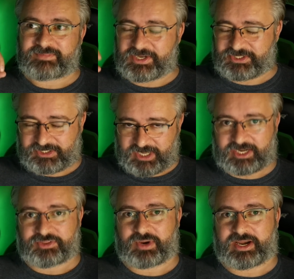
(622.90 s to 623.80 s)
It is
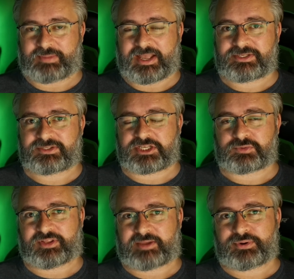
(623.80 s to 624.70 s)
exactly the right amounts.
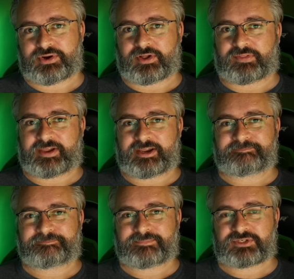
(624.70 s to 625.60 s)
That's why they put it on there,
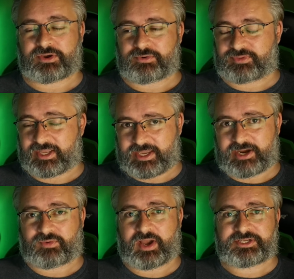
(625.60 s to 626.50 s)
so they
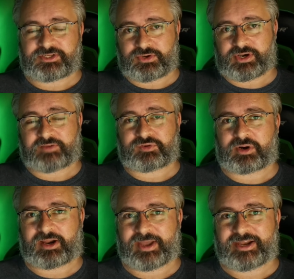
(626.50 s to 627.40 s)
get it right, and you don't have to
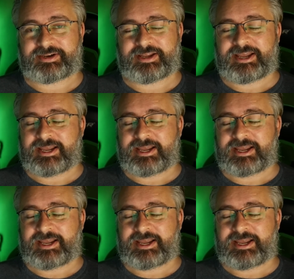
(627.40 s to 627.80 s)
worry about it.